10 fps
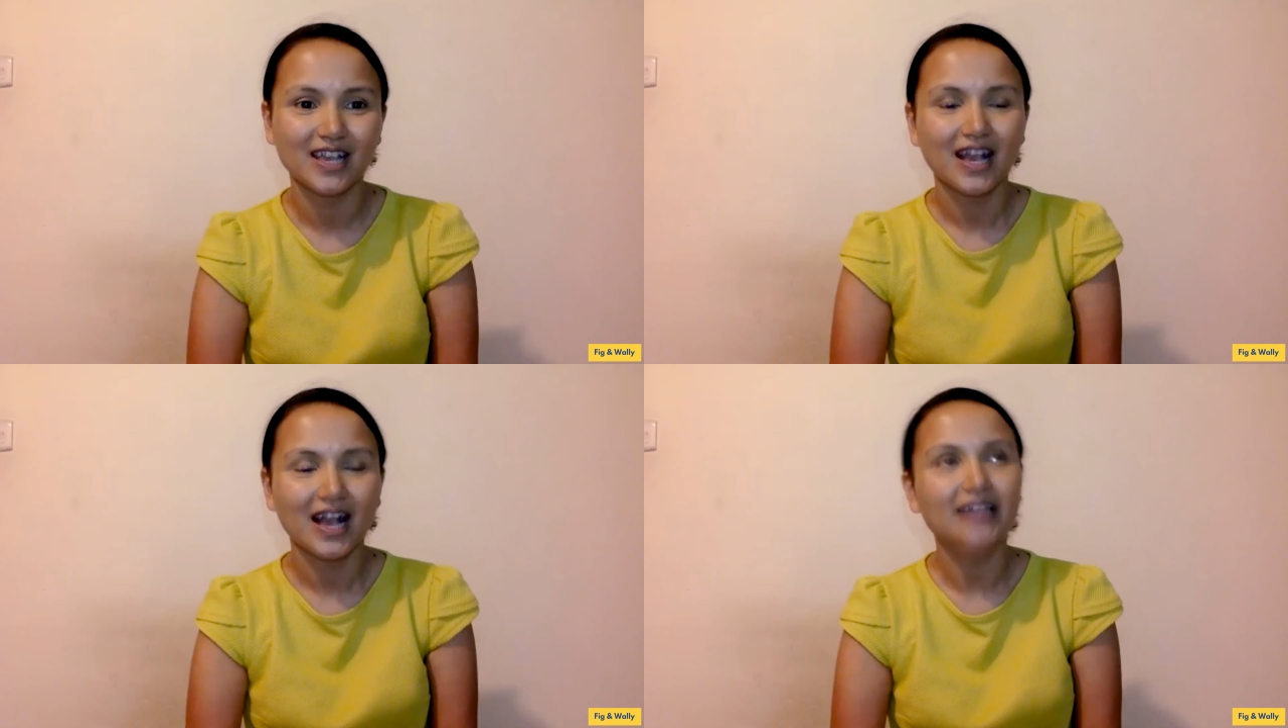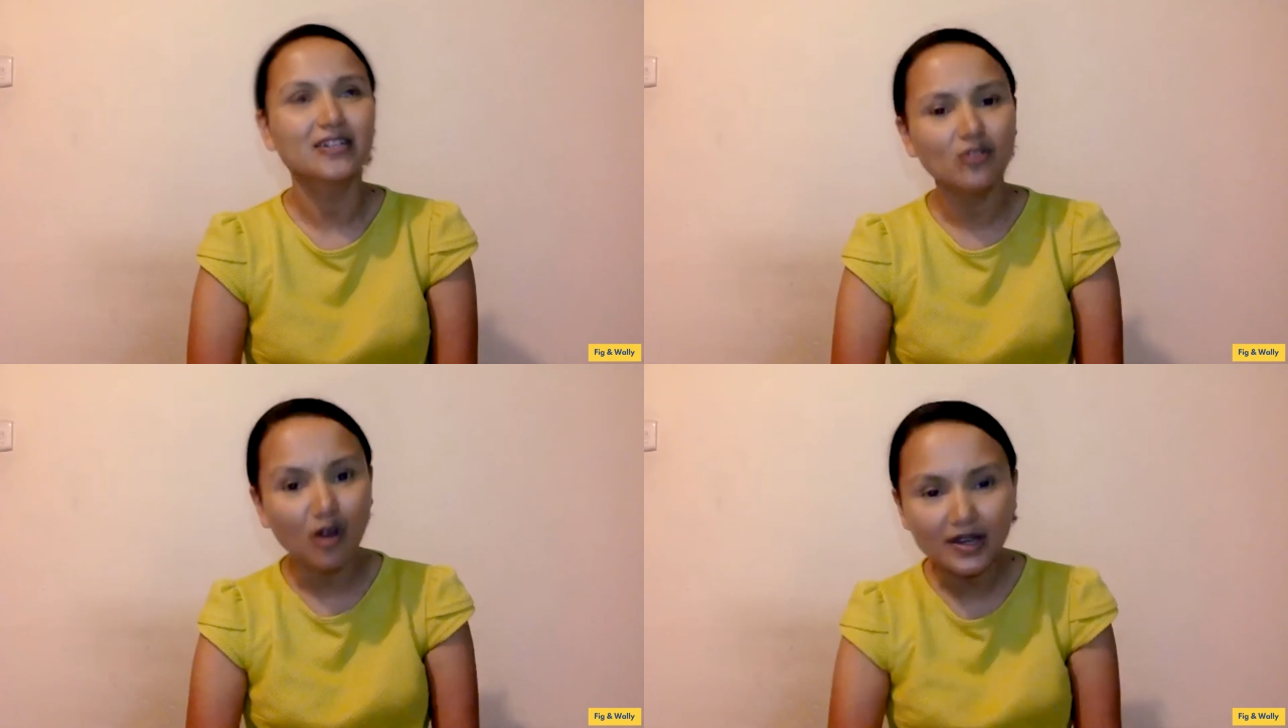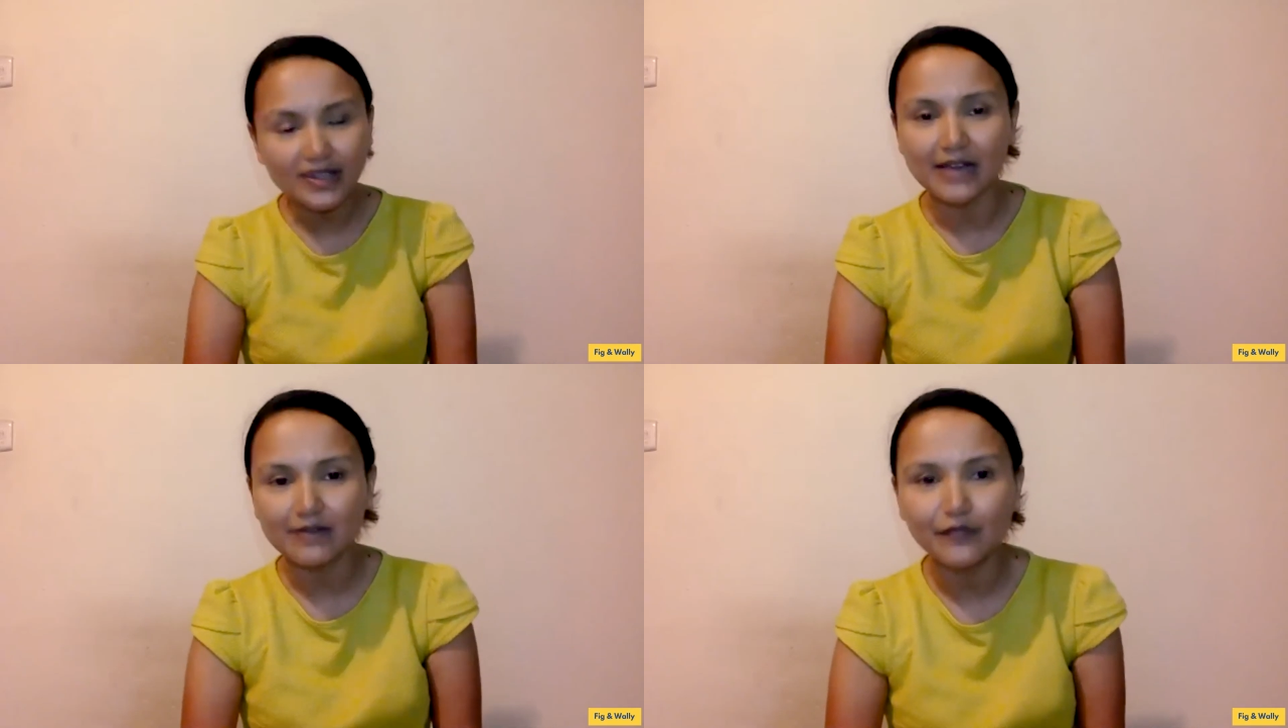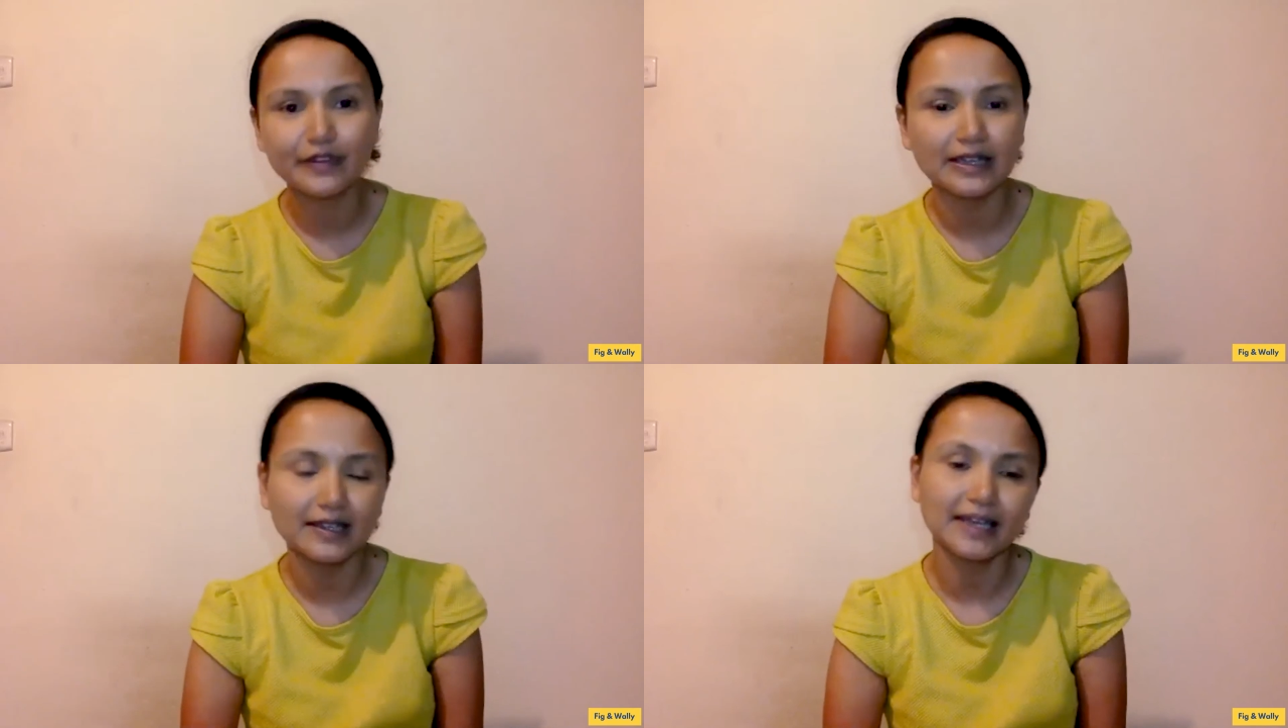I did not ever
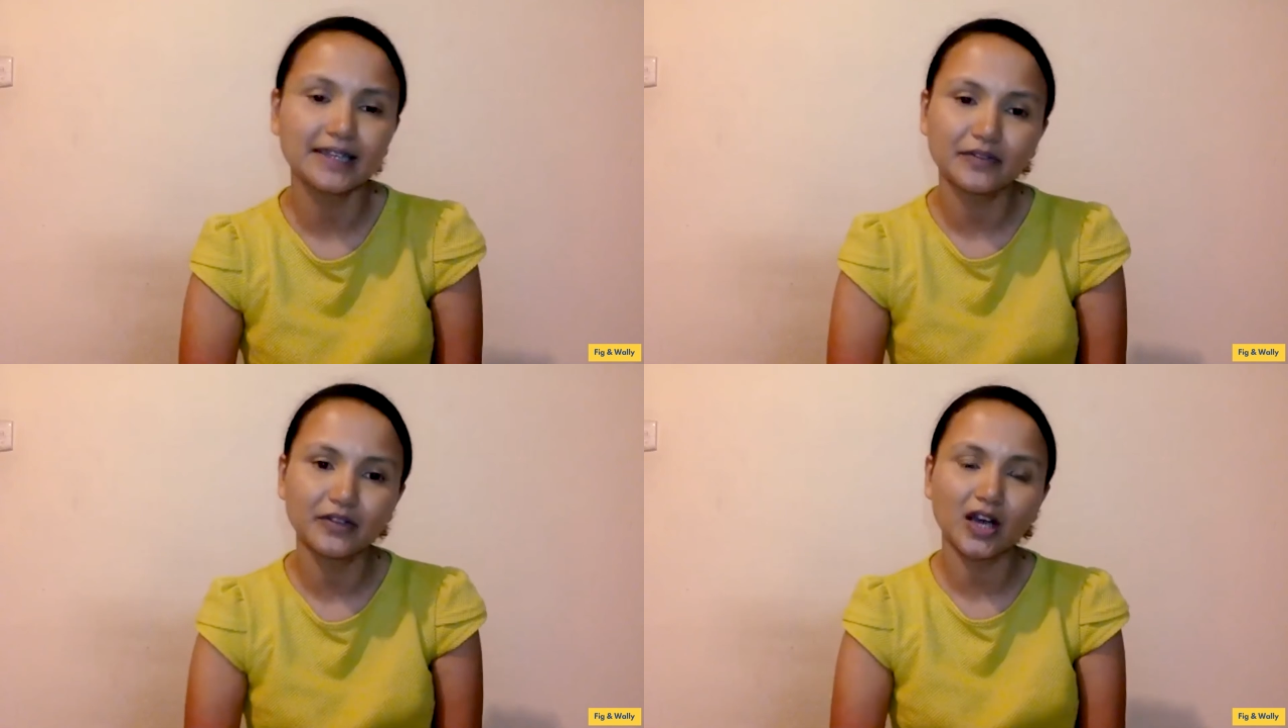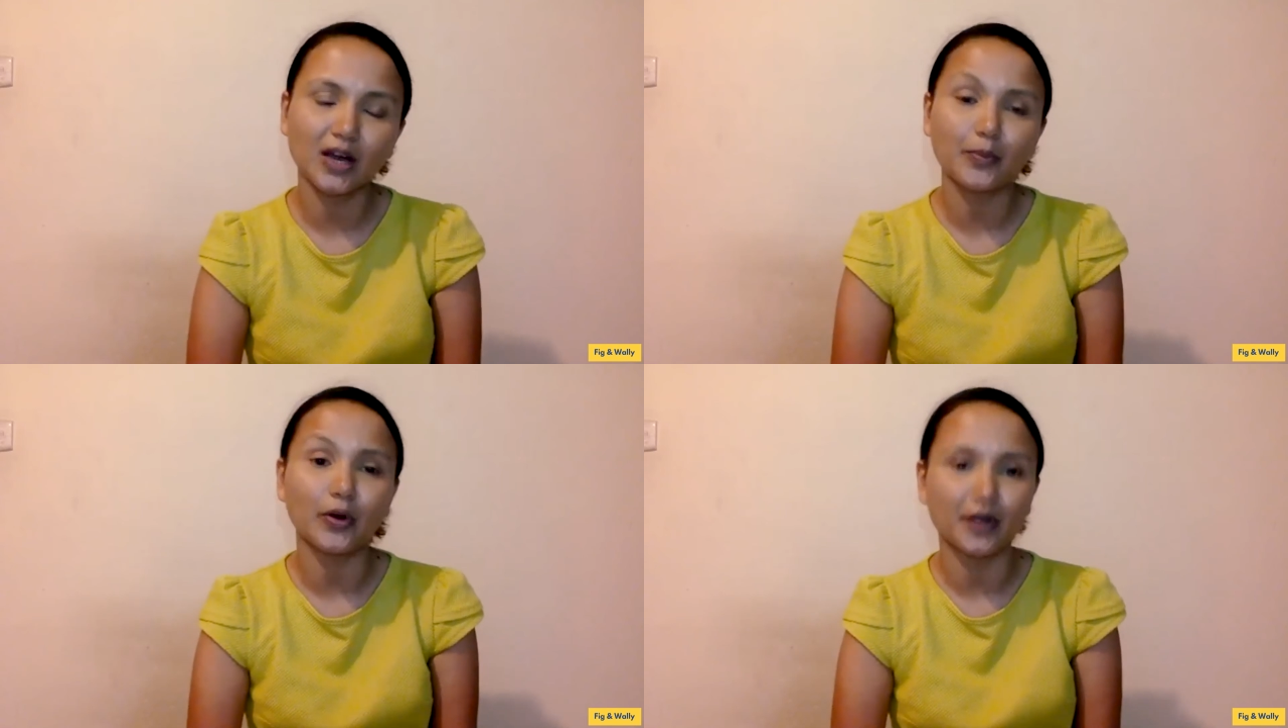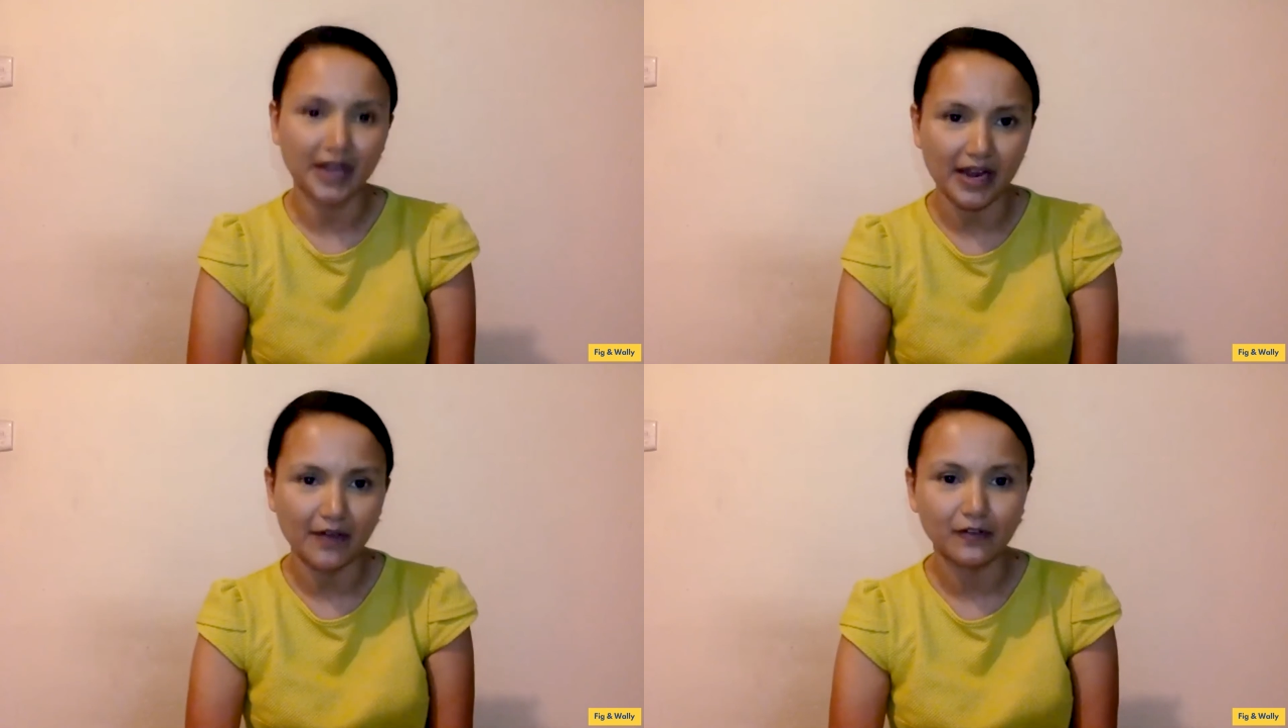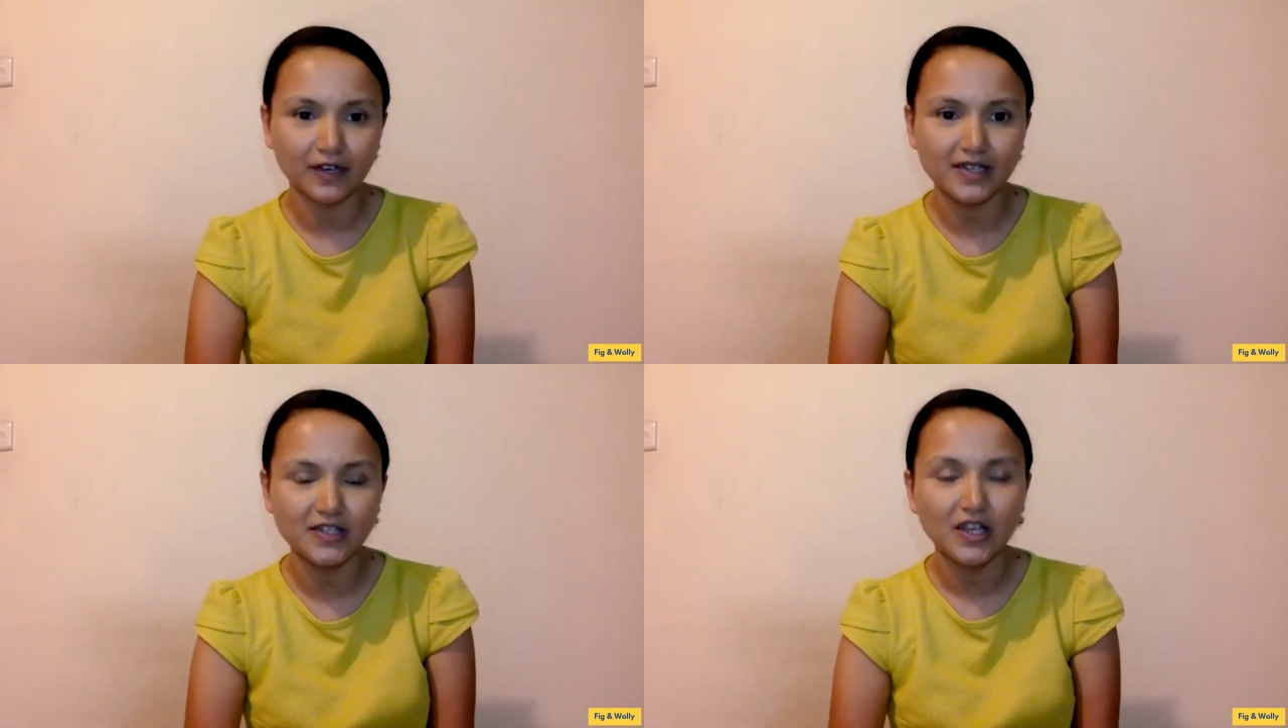feel like giving up on
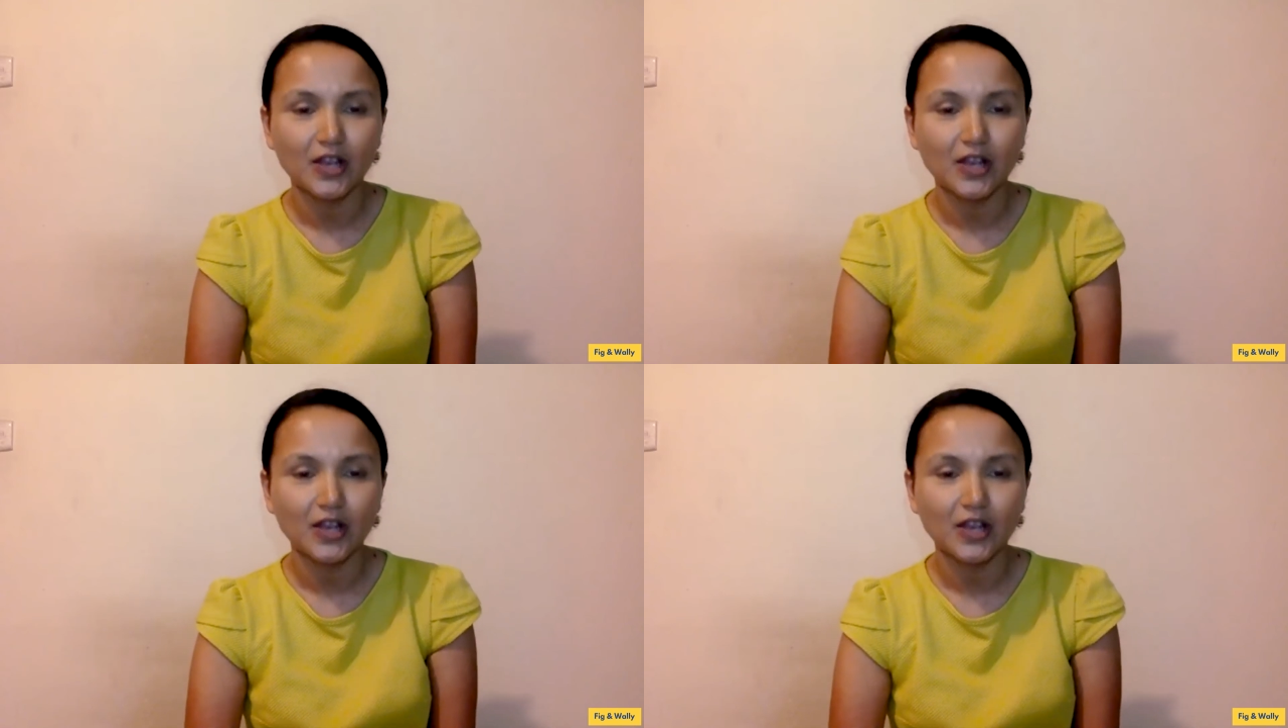Everest,